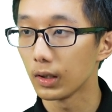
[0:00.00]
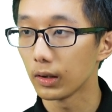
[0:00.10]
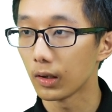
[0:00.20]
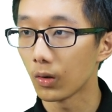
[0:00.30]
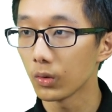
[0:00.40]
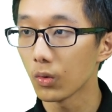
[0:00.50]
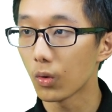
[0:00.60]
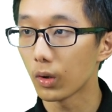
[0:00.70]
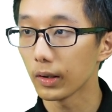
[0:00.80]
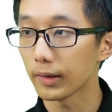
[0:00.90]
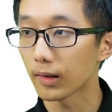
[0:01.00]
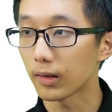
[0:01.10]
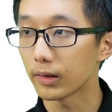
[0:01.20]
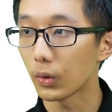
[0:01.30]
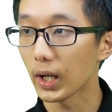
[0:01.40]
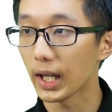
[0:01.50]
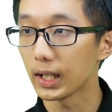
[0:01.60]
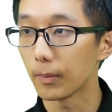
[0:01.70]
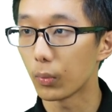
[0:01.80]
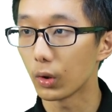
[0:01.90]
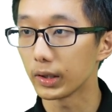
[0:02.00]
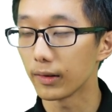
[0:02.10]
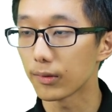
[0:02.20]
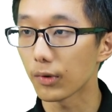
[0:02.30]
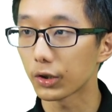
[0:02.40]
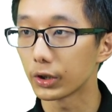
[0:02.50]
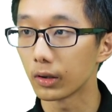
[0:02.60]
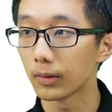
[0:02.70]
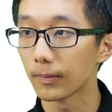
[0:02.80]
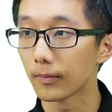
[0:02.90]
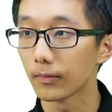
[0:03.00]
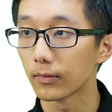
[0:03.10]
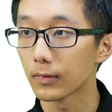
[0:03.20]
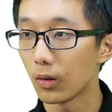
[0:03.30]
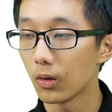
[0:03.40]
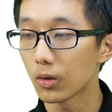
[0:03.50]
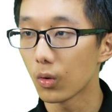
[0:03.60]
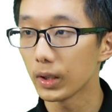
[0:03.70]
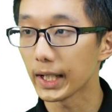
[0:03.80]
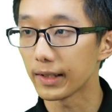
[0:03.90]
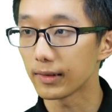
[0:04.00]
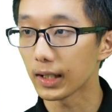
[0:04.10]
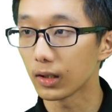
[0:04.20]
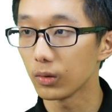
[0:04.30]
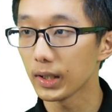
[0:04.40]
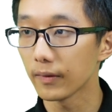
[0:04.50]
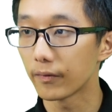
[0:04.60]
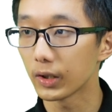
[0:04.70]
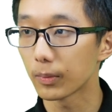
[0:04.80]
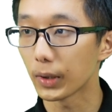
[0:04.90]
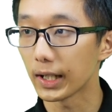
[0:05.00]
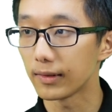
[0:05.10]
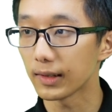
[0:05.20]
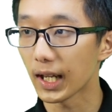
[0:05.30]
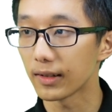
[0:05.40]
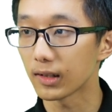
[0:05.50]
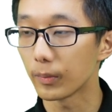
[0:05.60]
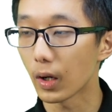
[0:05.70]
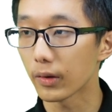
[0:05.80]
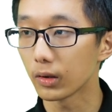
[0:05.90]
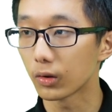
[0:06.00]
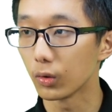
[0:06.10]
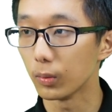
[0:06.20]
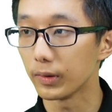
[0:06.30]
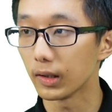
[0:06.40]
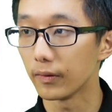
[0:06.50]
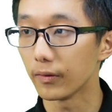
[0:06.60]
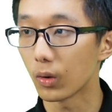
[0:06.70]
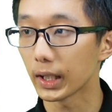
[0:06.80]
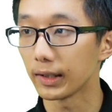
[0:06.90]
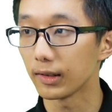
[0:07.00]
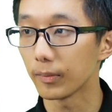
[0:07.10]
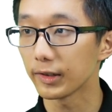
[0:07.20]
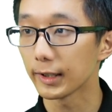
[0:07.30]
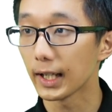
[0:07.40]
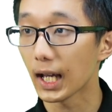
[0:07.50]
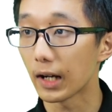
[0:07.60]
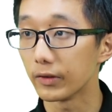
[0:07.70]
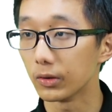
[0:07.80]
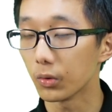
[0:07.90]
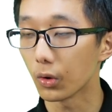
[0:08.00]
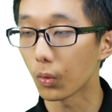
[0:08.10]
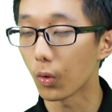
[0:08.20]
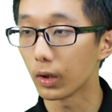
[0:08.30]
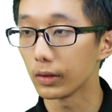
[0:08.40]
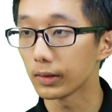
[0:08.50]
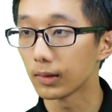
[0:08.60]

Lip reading: The notochord cord is also an important structure. All chordates, including vertebrates and some other groups of organisms, have a notochord cord.